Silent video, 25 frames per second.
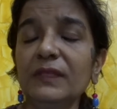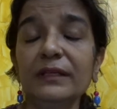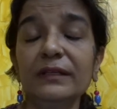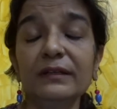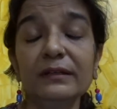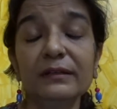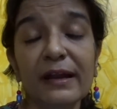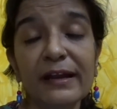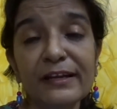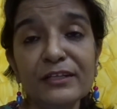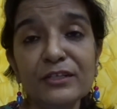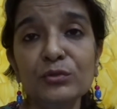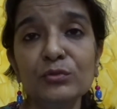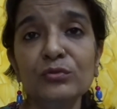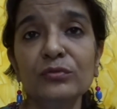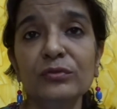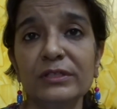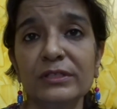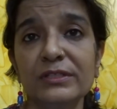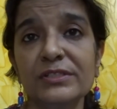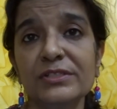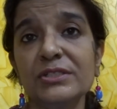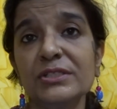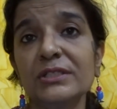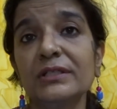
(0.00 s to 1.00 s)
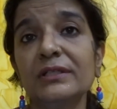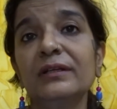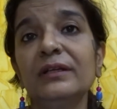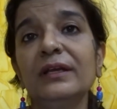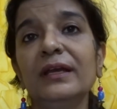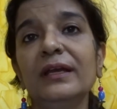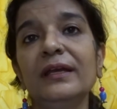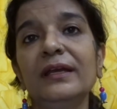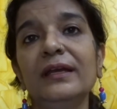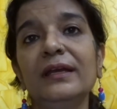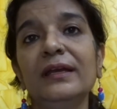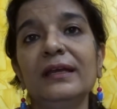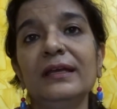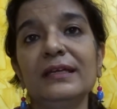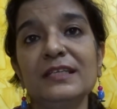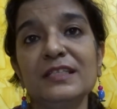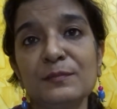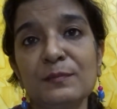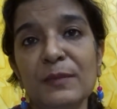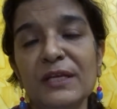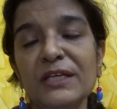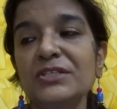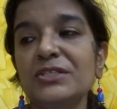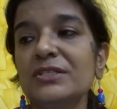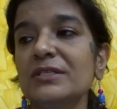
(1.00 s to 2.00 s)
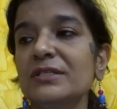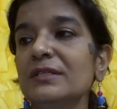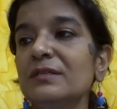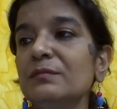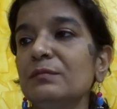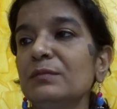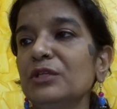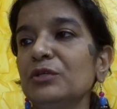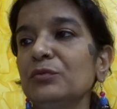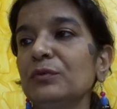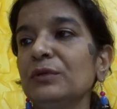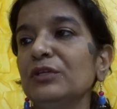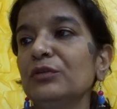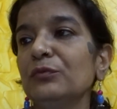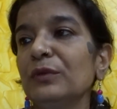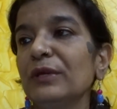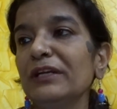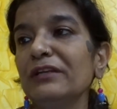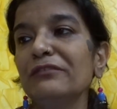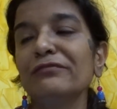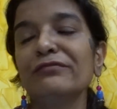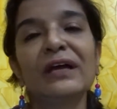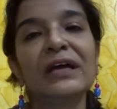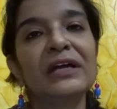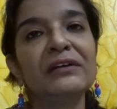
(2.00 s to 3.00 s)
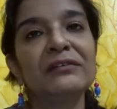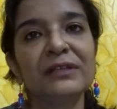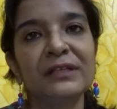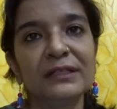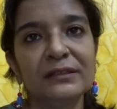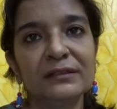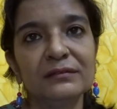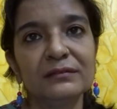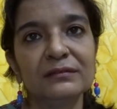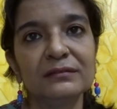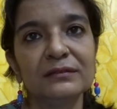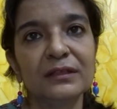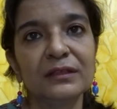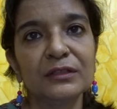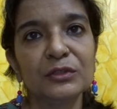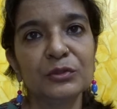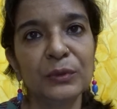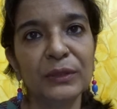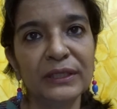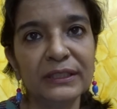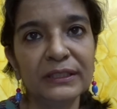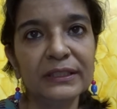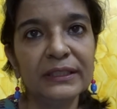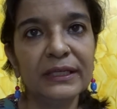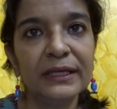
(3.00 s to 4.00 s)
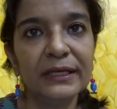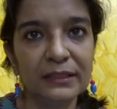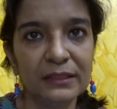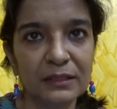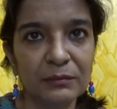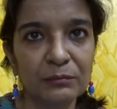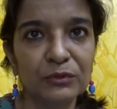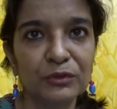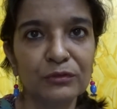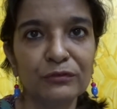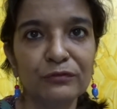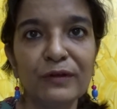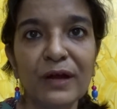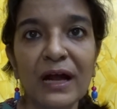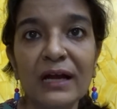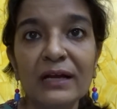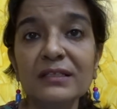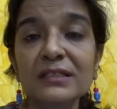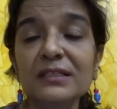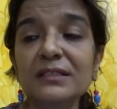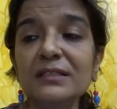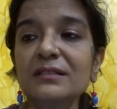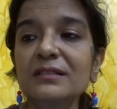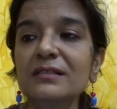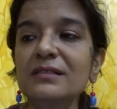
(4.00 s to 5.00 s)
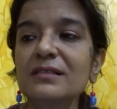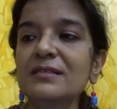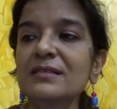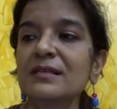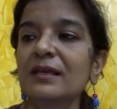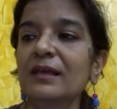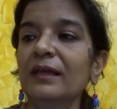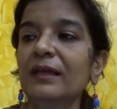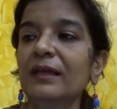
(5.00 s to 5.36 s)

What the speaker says: Right to religion is mentioned between 25 and 28 number of articles.